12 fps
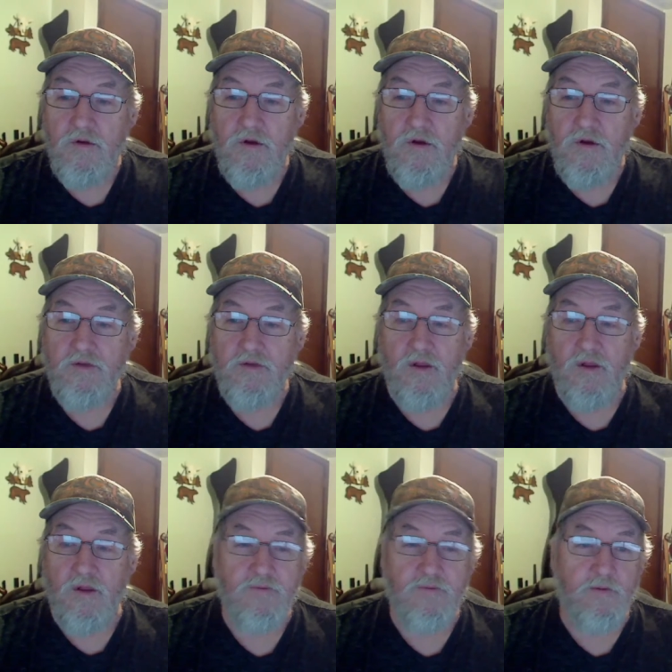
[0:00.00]
I used to love
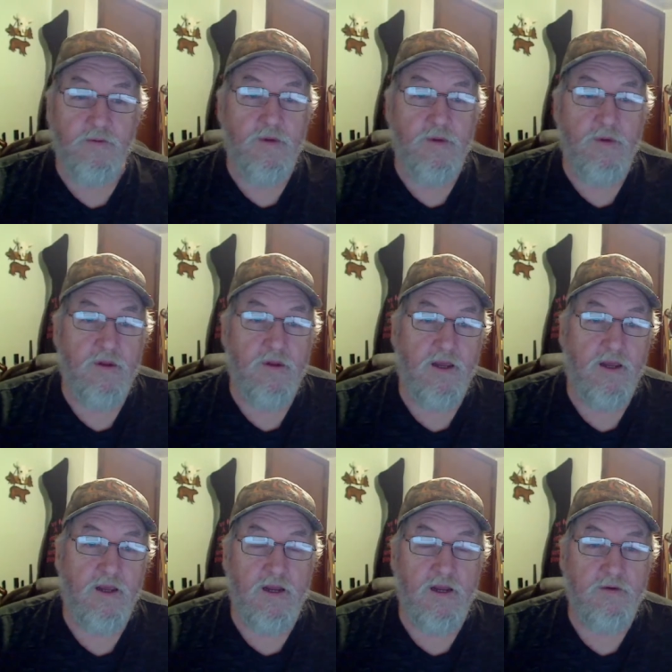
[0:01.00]
snowmobiling. I'd
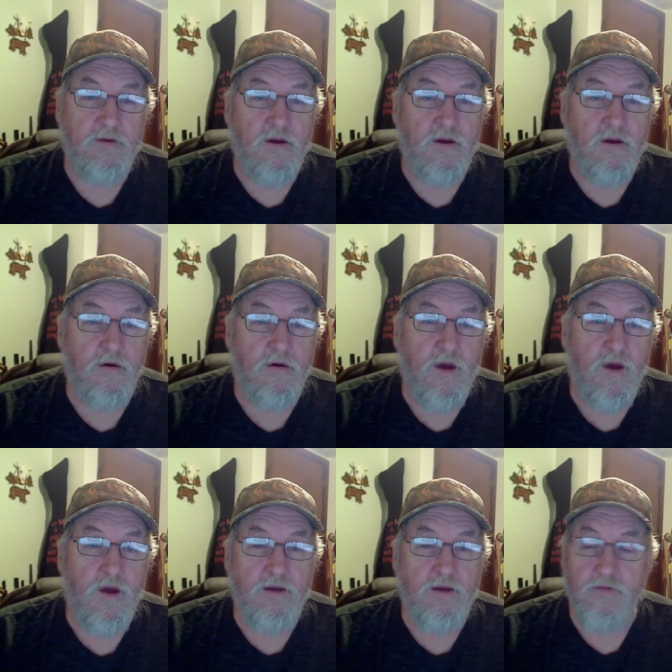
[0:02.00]
get out there and go
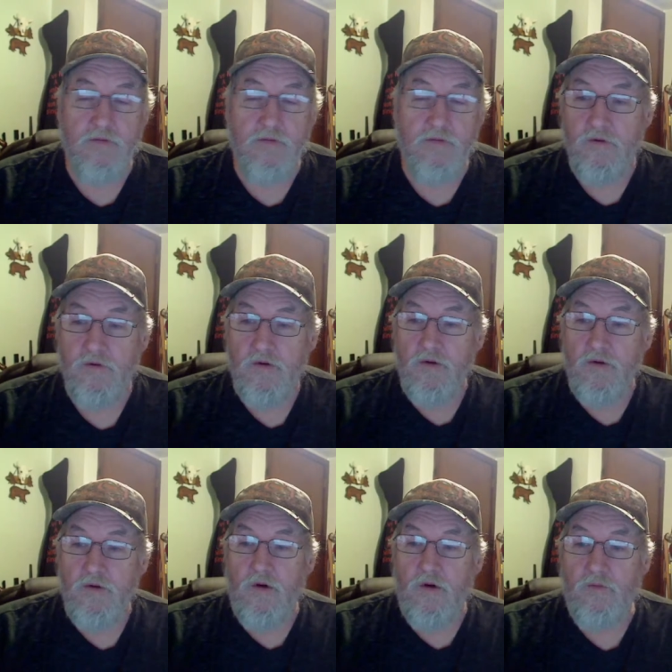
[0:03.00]
riding
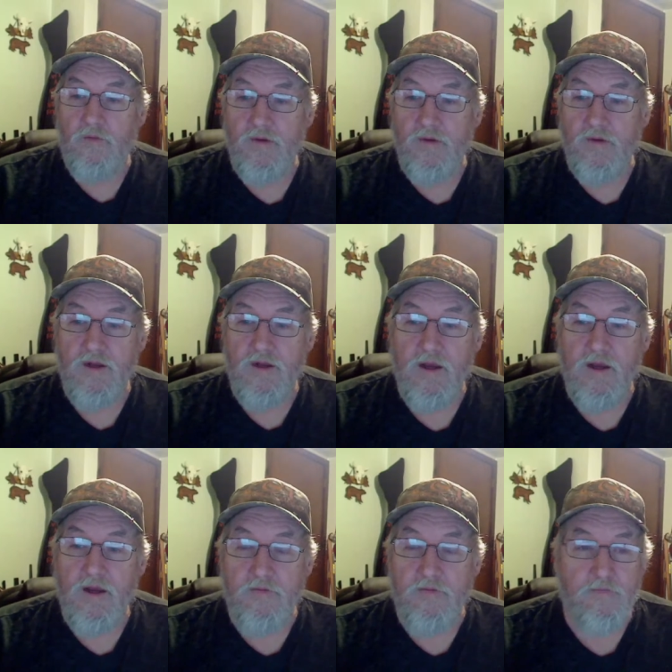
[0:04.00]
all freaking night.
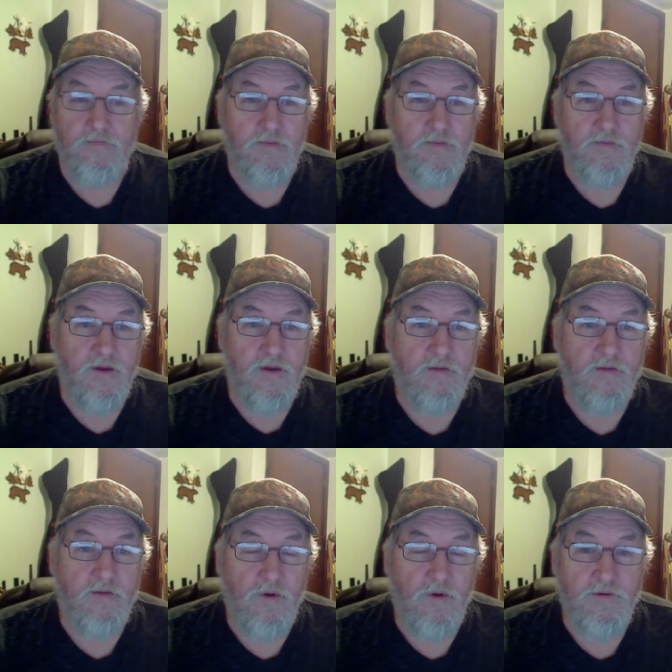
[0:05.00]
Shit, I've
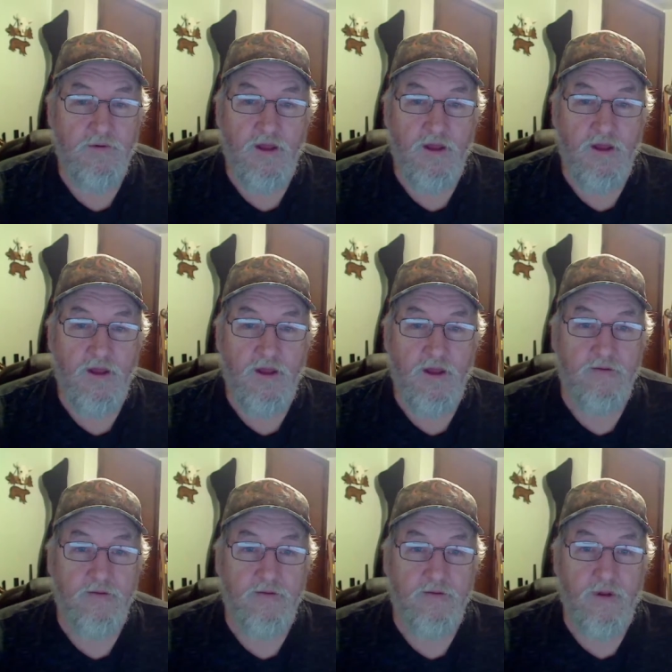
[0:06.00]
rode sledding
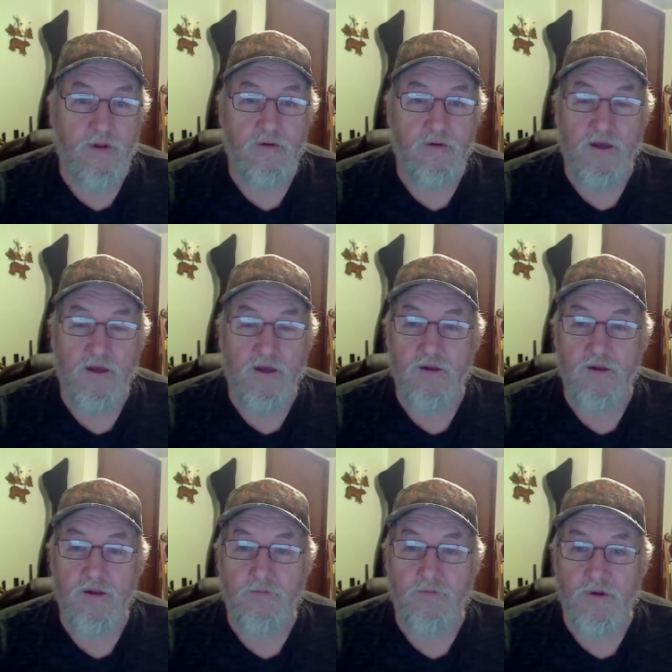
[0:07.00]
freaking below
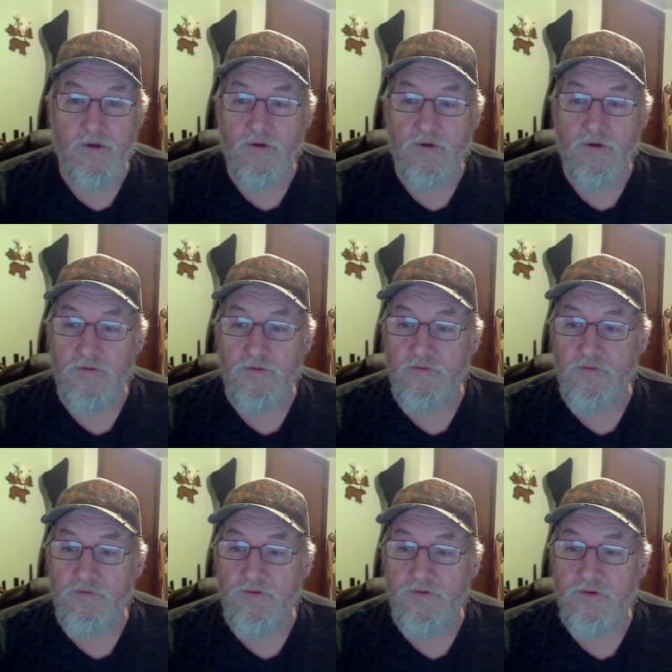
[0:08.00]
zero
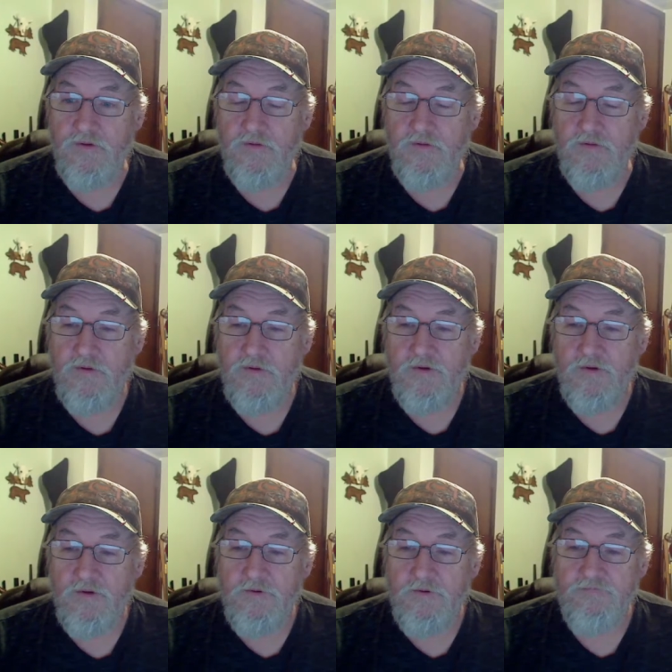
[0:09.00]
temperatures.
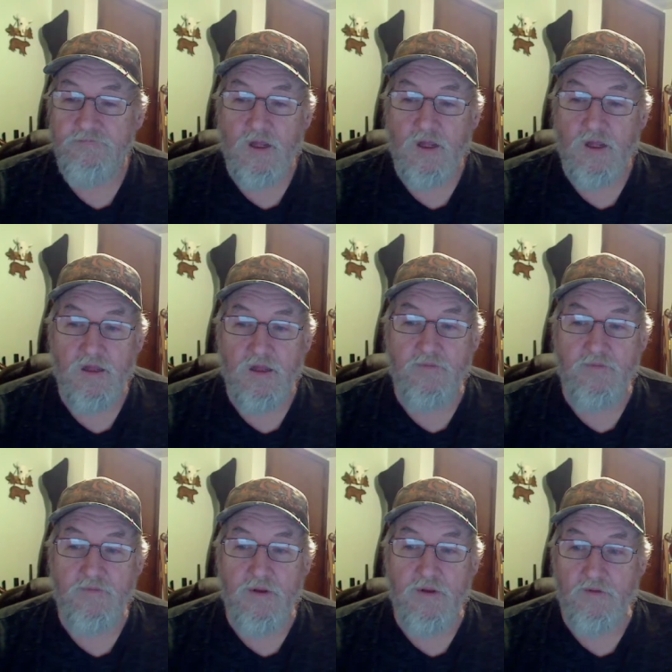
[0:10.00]
Loved
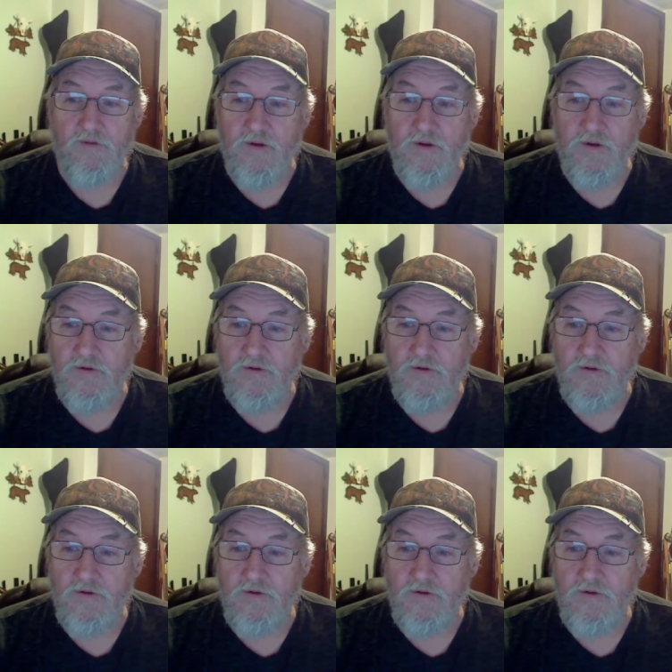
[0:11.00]
it, loved it.